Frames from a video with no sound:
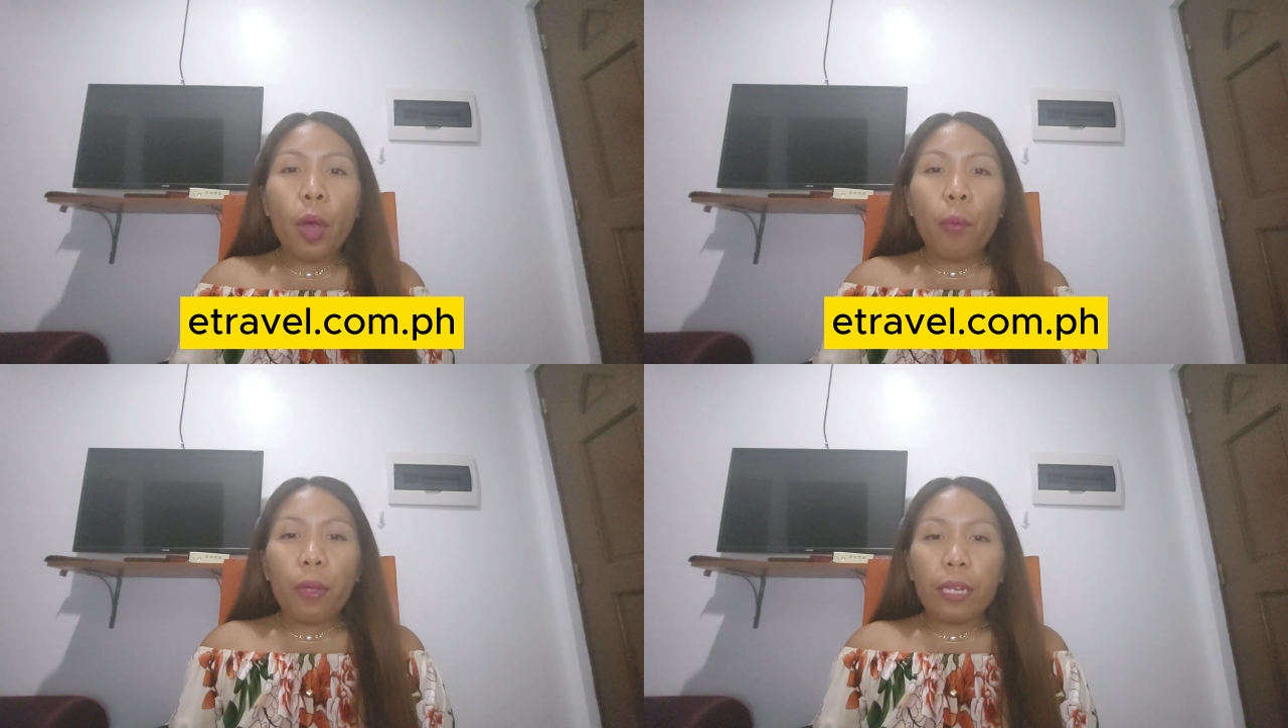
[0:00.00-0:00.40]

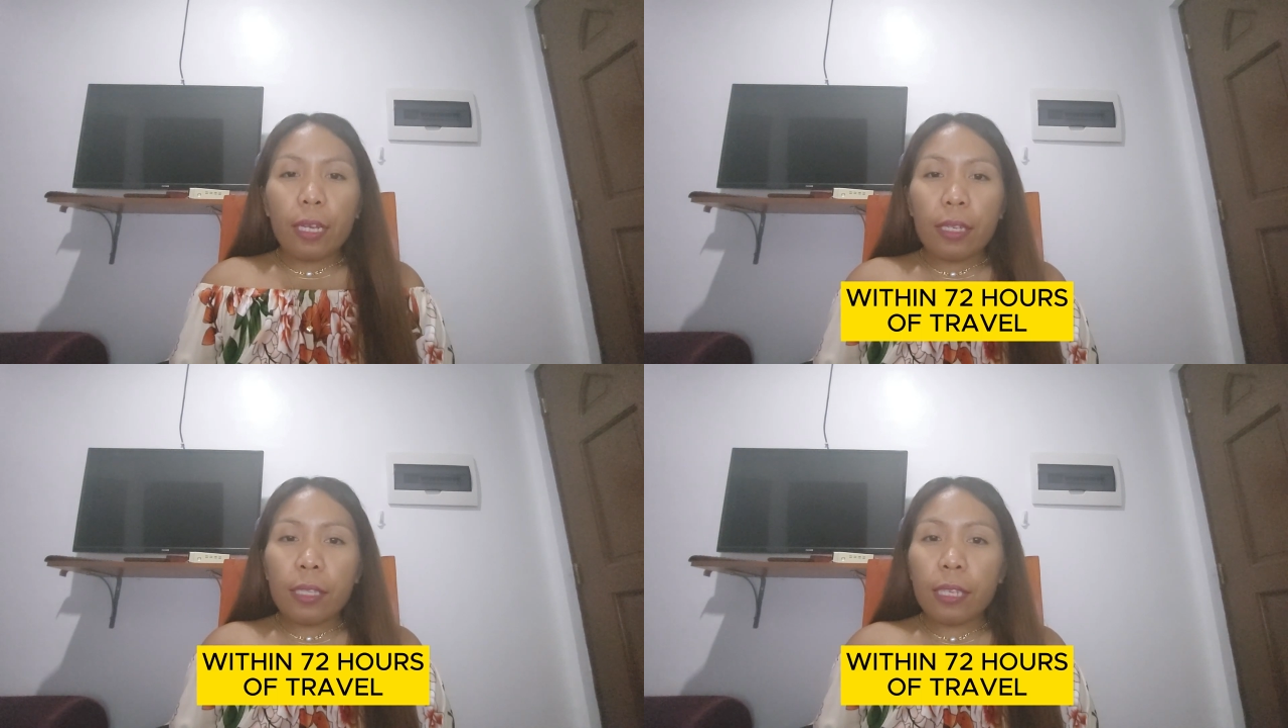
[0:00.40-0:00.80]

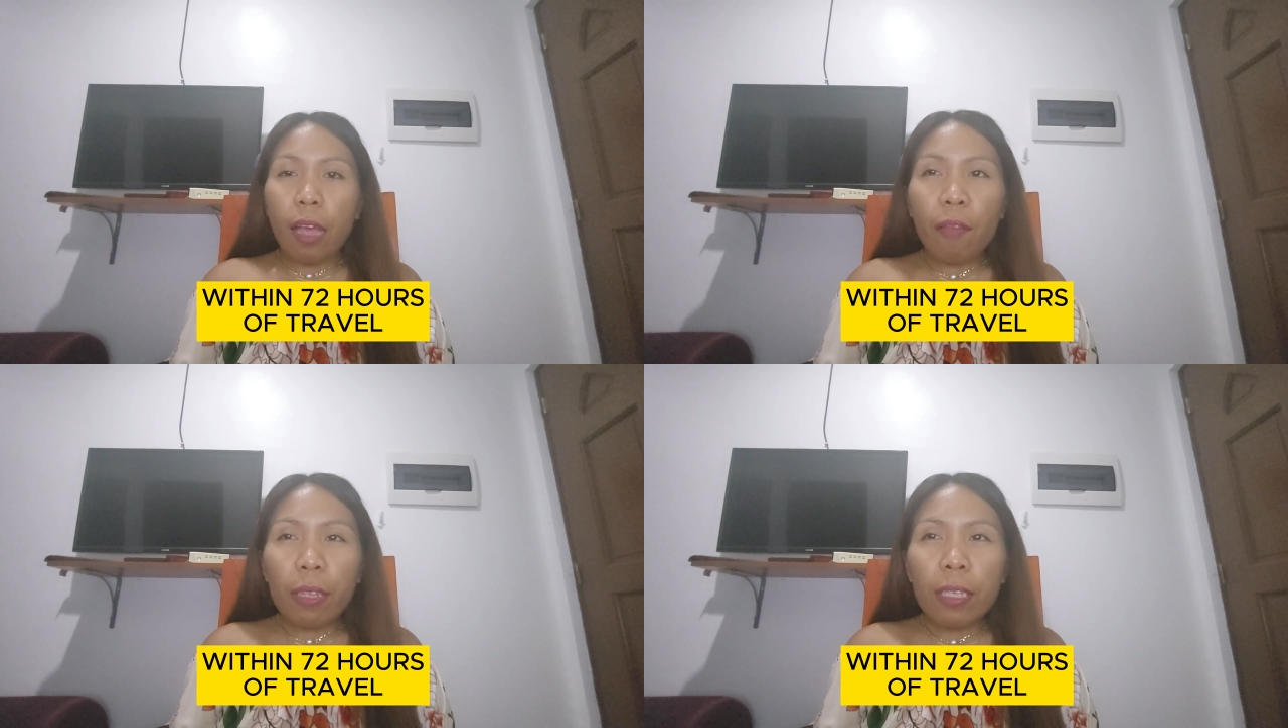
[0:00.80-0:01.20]
within
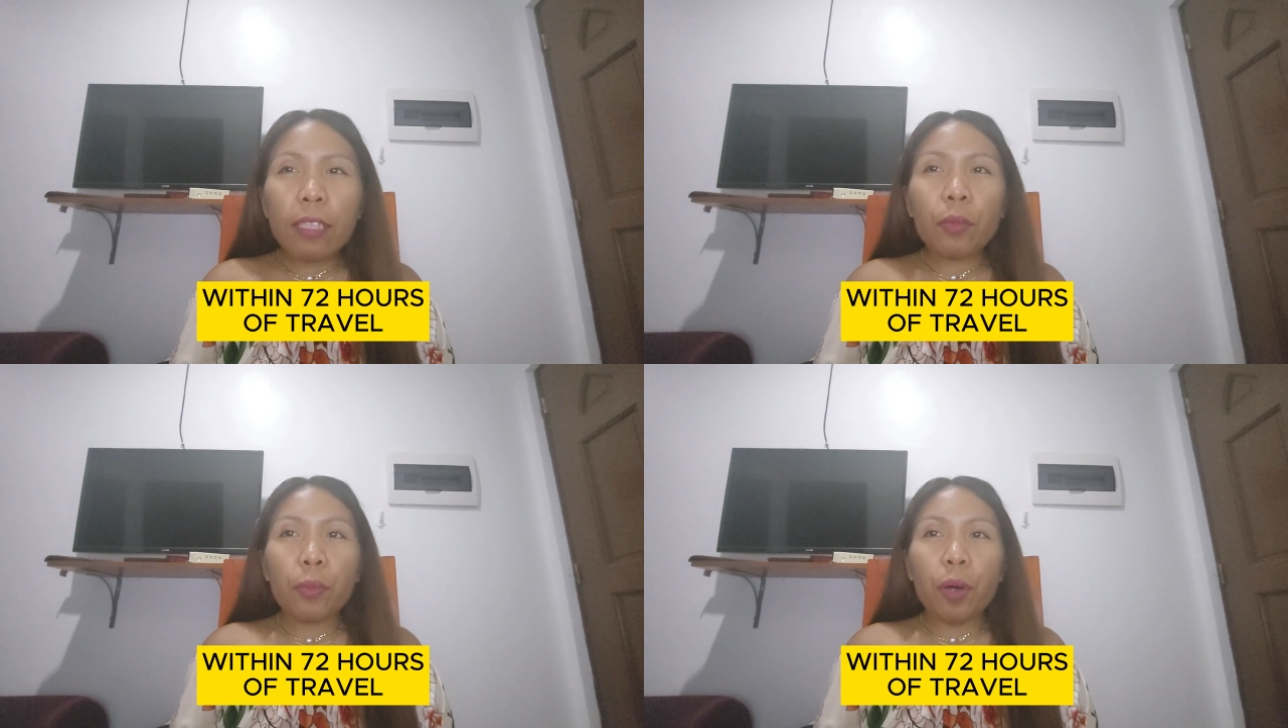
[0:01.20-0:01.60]

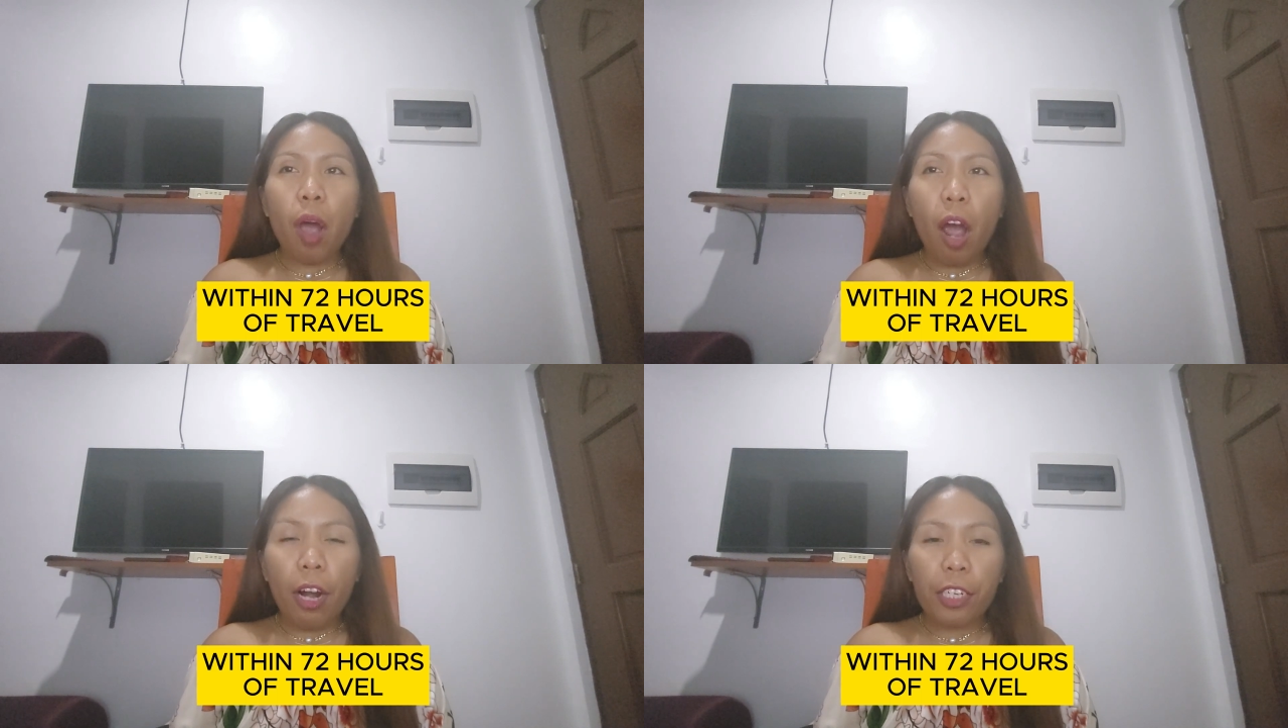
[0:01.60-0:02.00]
72
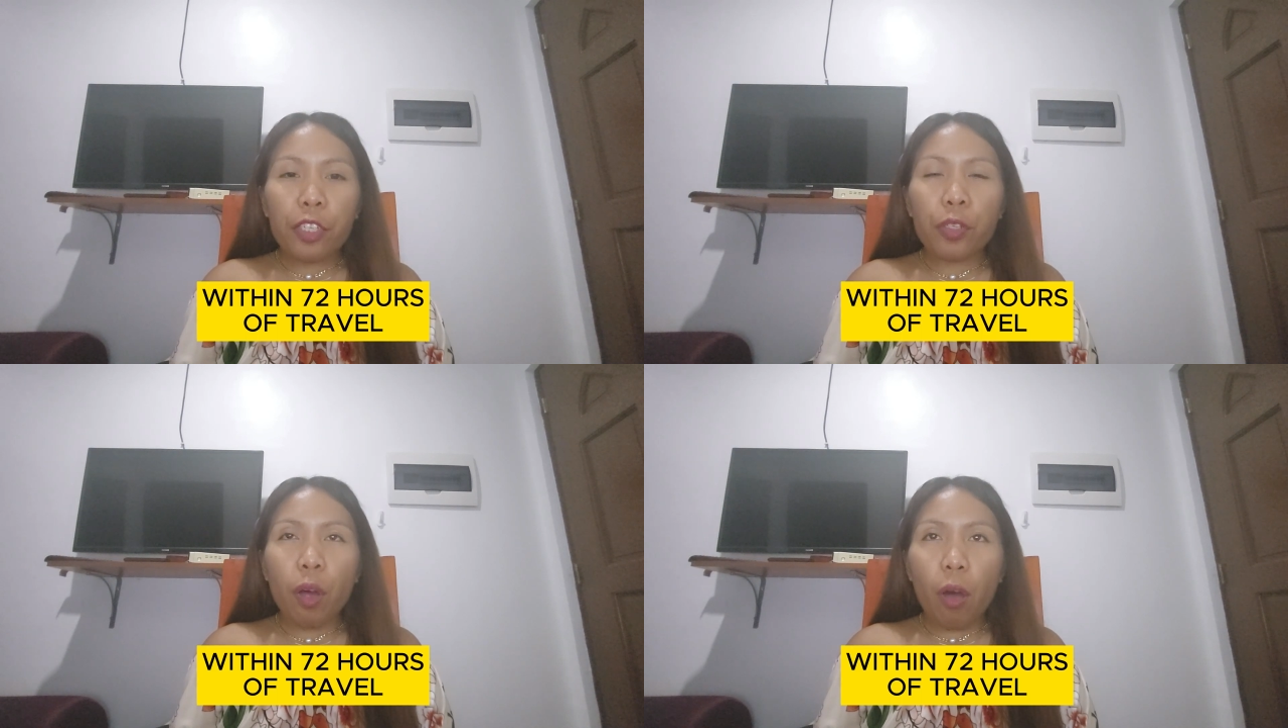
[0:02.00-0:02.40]

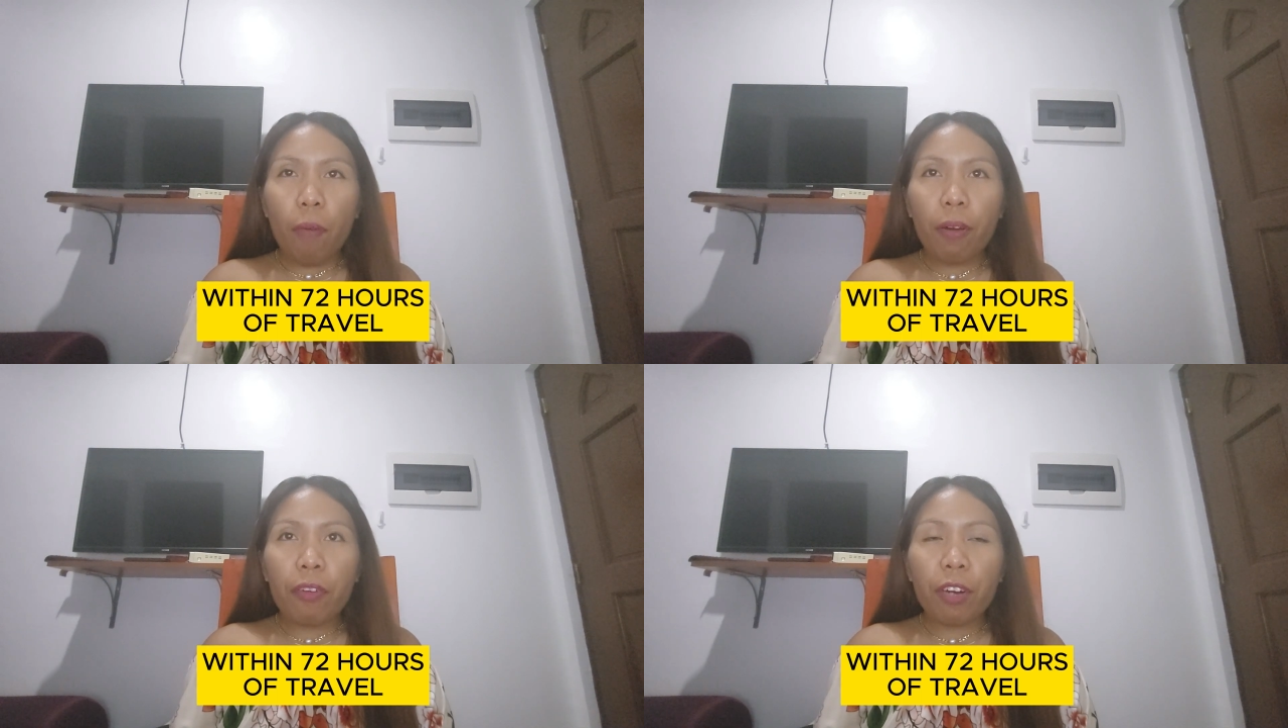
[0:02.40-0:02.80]
hours
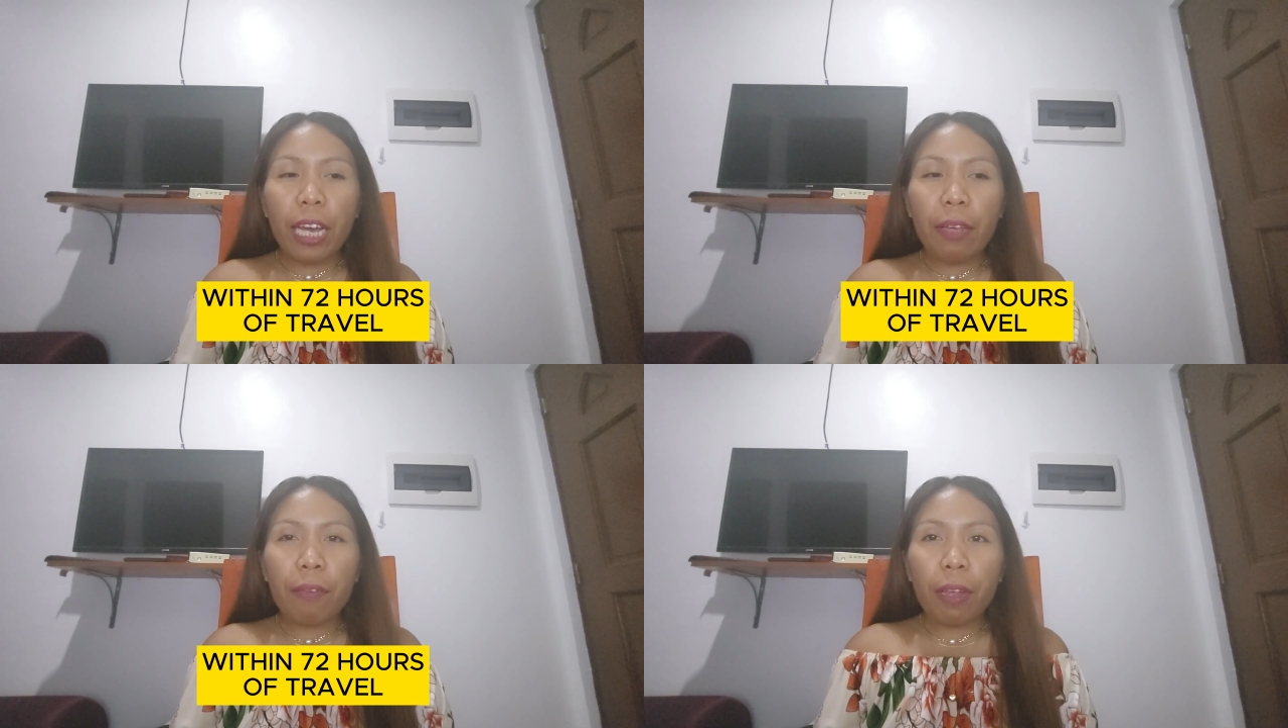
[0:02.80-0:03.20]
of
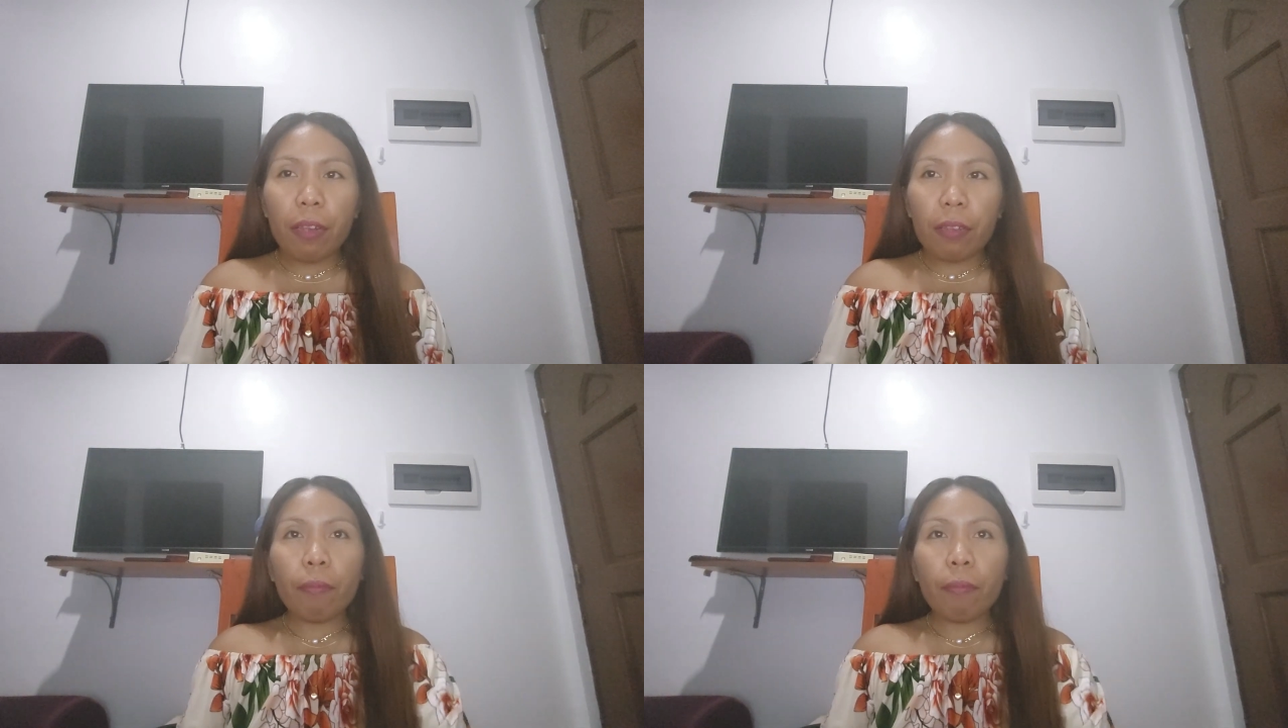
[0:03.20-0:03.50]
arrival.